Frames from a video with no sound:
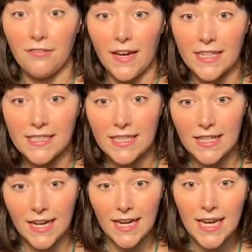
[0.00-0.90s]
I see
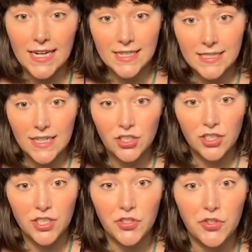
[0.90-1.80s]
that Katie says
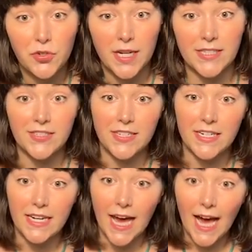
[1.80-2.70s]
she's stressed
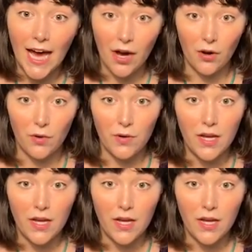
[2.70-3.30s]
now,